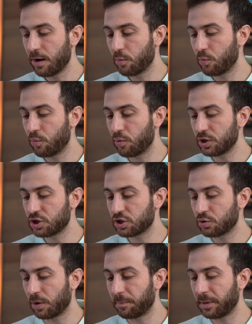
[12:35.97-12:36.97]
which
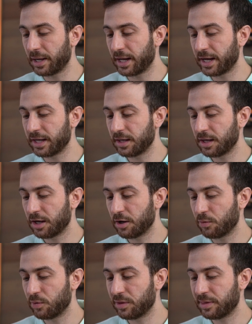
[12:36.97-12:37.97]
to apply
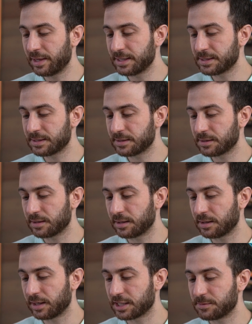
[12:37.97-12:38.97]
with less
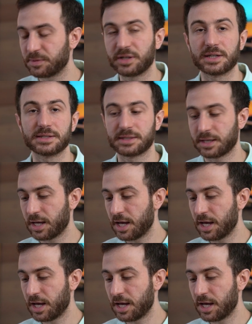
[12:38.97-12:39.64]
uh, experience.